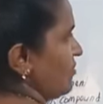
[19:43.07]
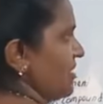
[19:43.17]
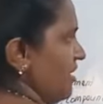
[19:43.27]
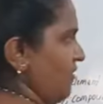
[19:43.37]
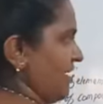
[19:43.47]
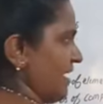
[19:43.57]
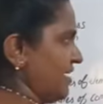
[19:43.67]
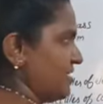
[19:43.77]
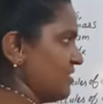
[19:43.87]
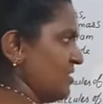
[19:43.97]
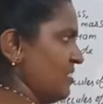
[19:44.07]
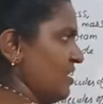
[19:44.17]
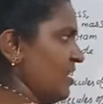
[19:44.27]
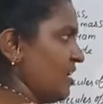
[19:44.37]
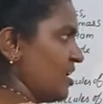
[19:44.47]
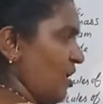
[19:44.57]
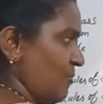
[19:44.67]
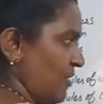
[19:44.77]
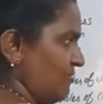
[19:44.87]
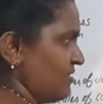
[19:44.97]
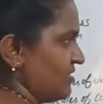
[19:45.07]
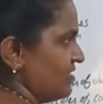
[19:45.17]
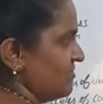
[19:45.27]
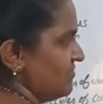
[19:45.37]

Okay, now I write compound,